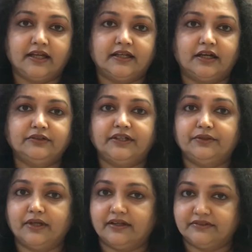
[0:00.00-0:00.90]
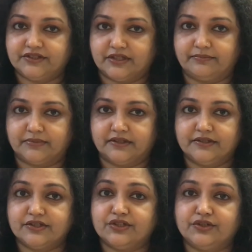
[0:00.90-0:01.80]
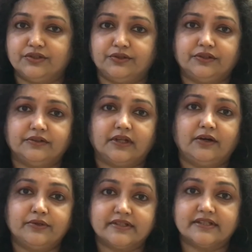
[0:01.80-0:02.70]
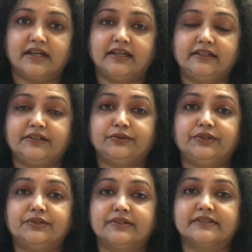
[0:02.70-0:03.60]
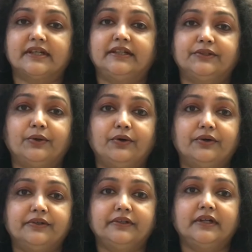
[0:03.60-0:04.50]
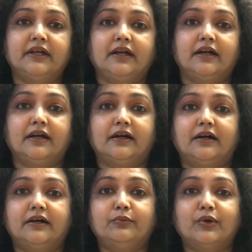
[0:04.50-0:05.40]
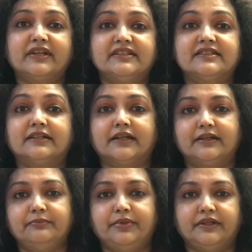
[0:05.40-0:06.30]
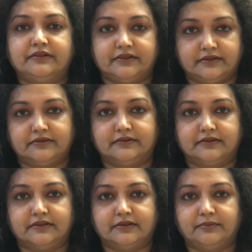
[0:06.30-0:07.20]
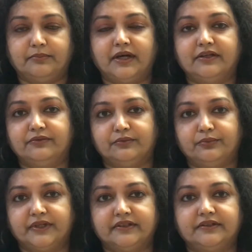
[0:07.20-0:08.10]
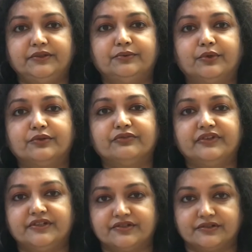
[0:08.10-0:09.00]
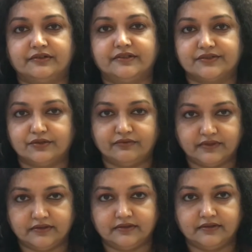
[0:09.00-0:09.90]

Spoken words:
Now that you have the chapters, you need to decide on what is the time period by when you want to finish this novel.